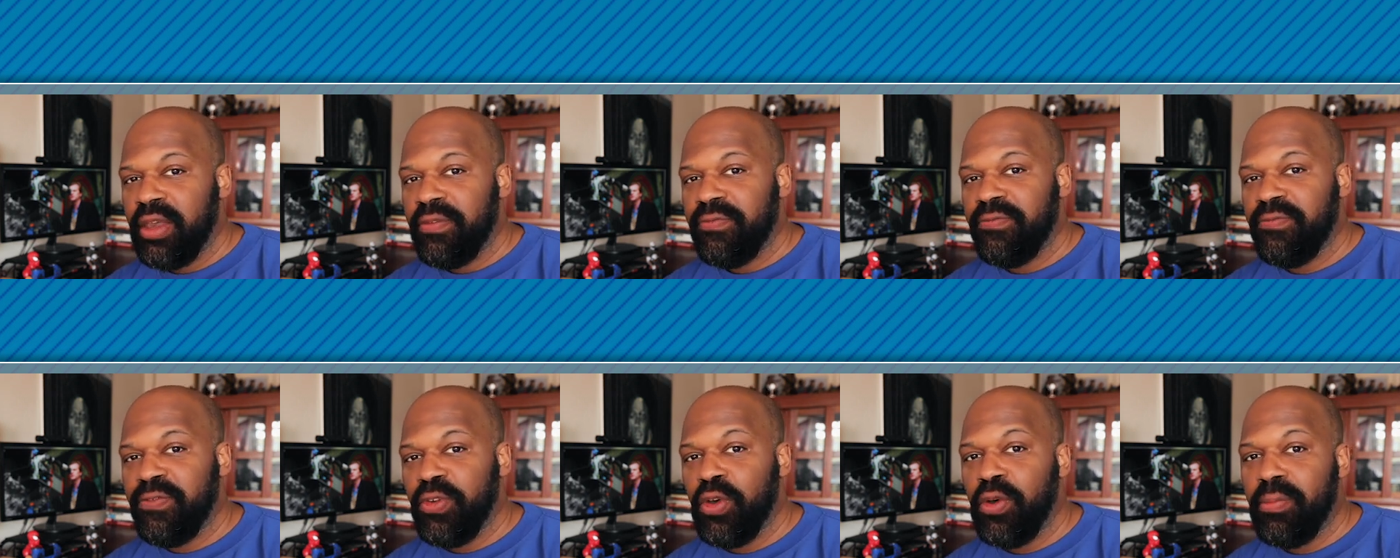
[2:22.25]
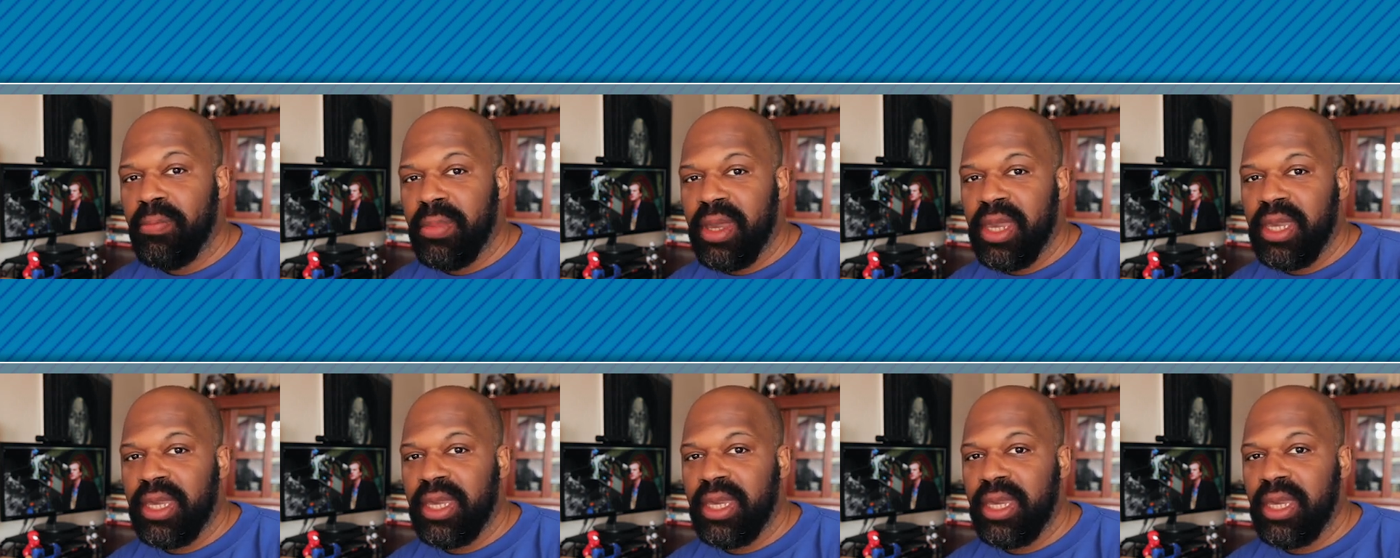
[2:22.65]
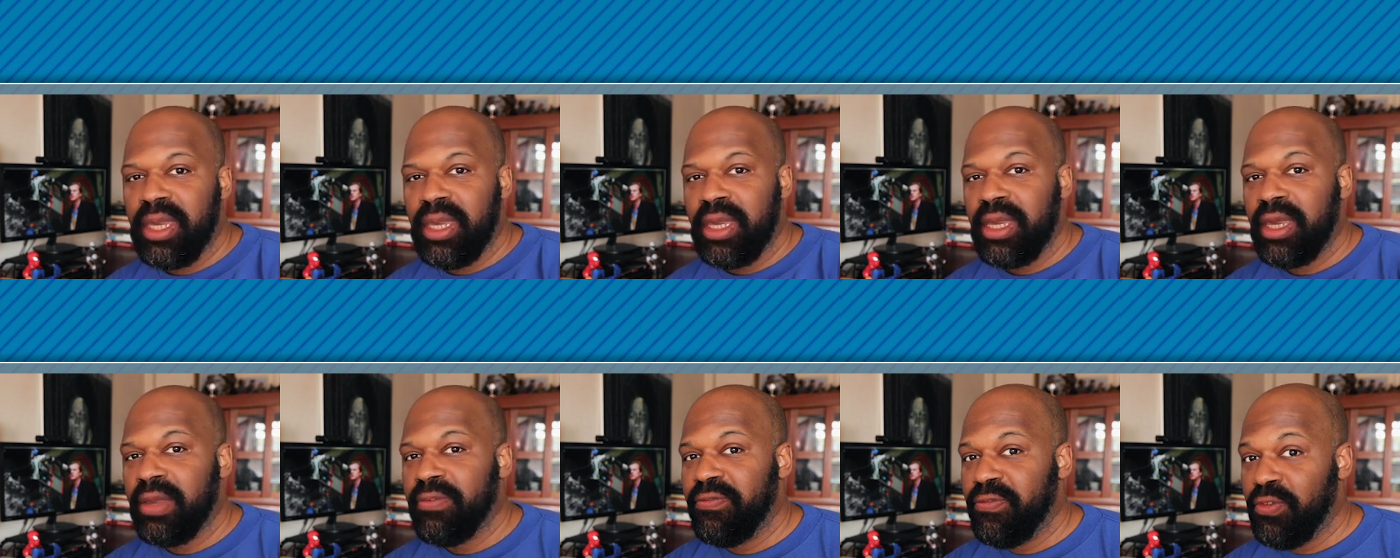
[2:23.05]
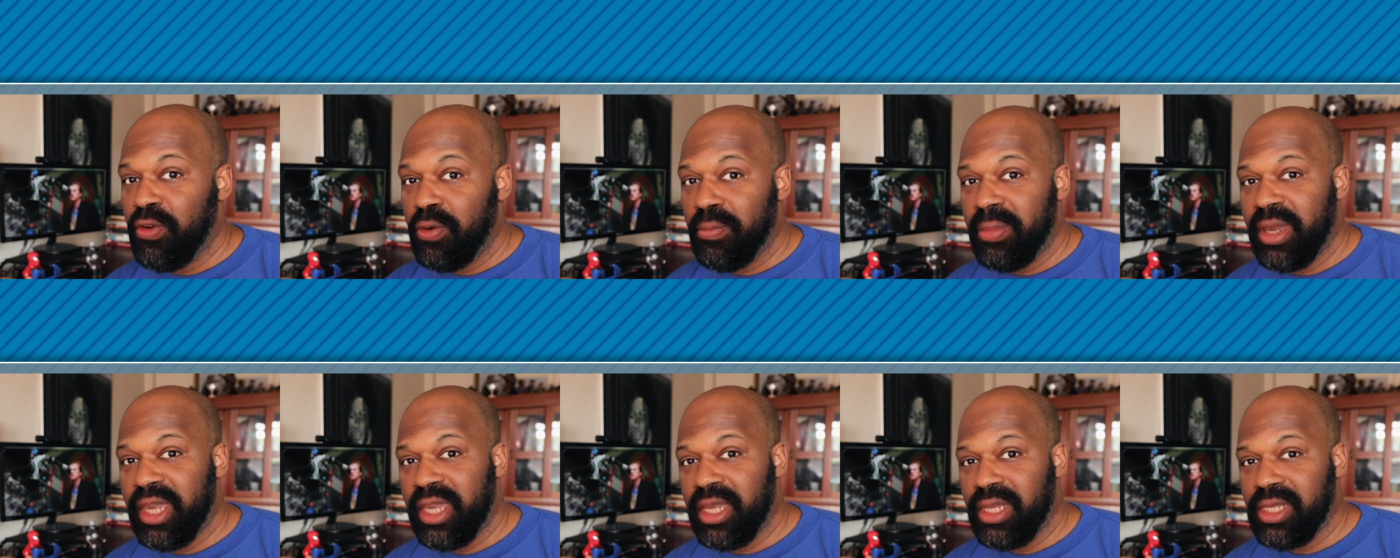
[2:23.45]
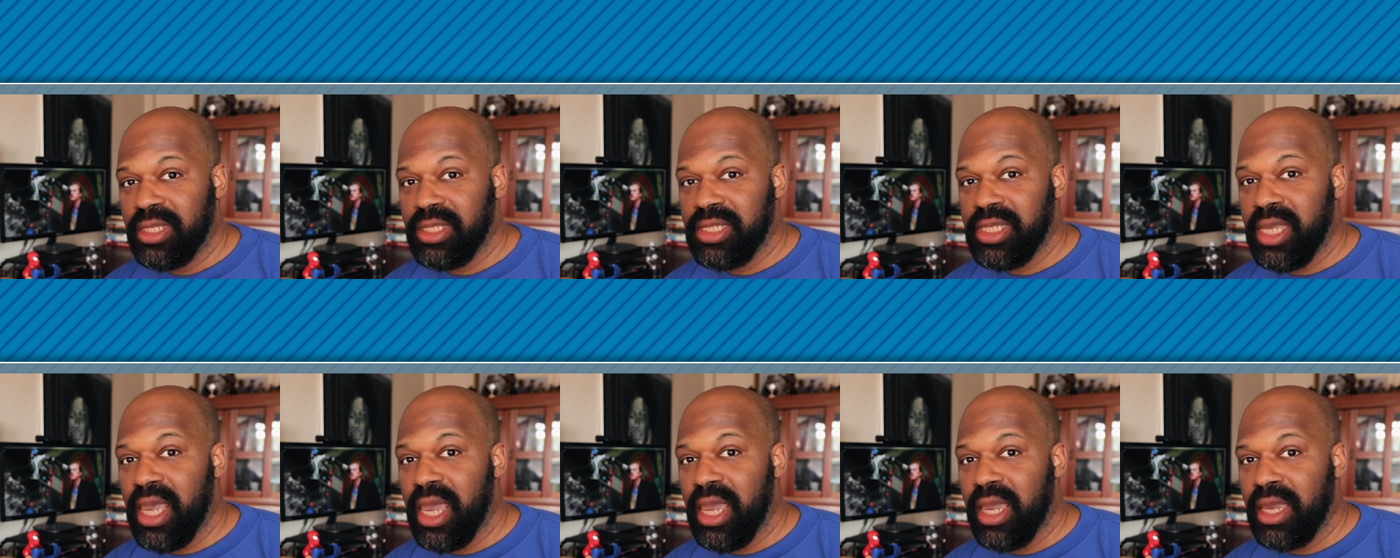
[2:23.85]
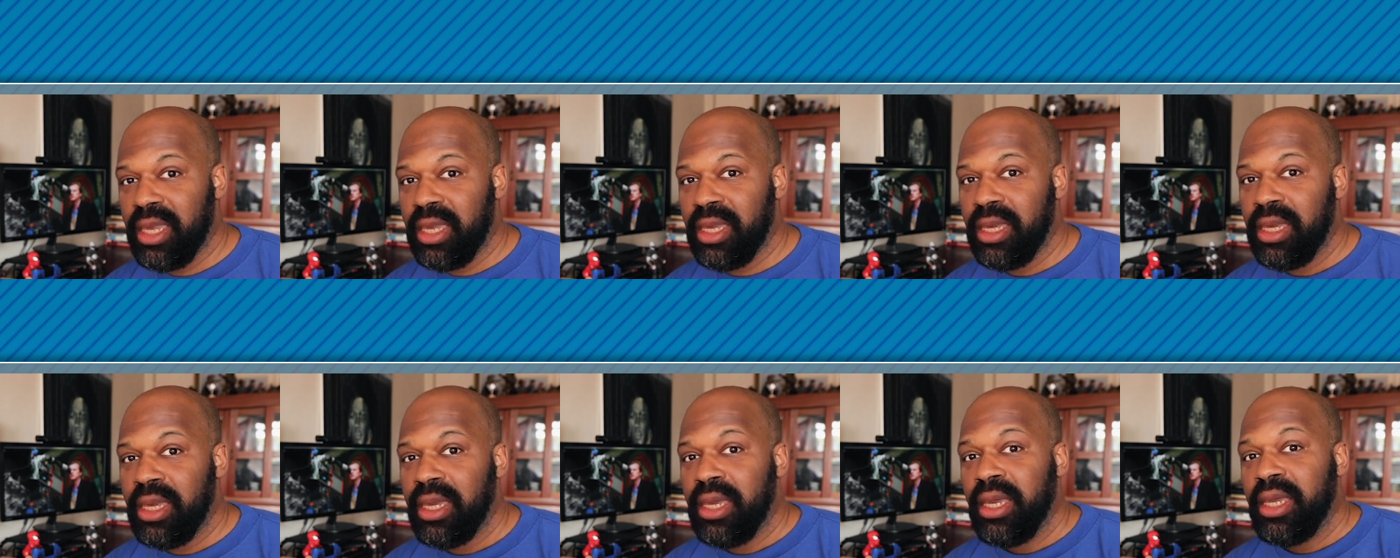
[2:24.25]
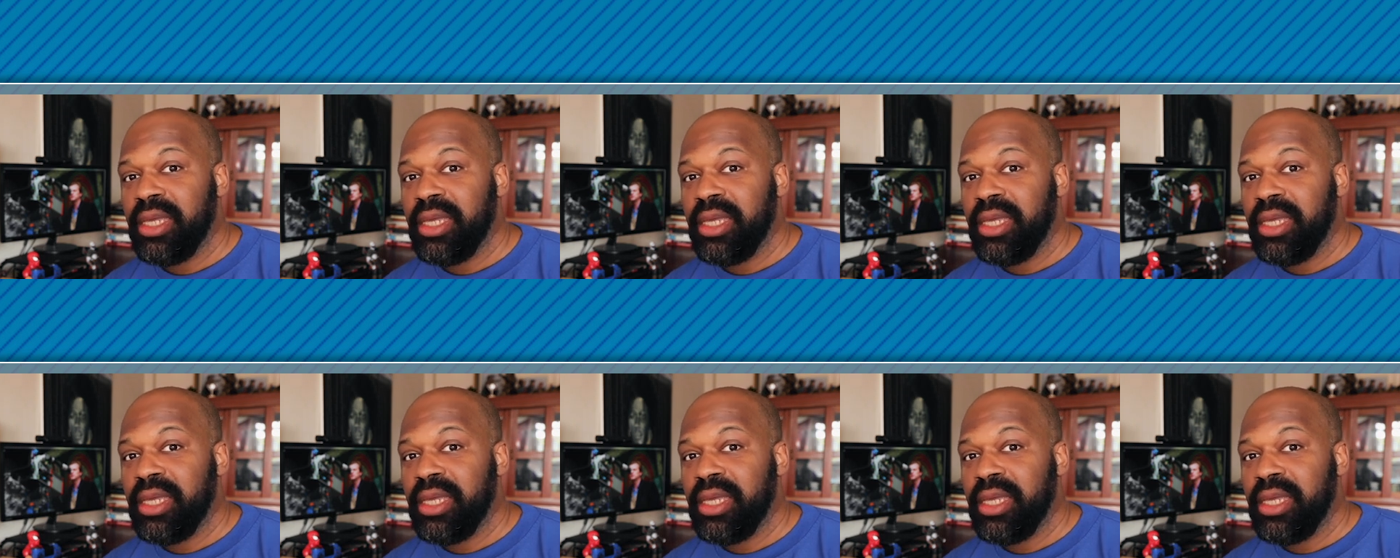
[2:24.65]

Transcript: filmmaking and filmmaking tech.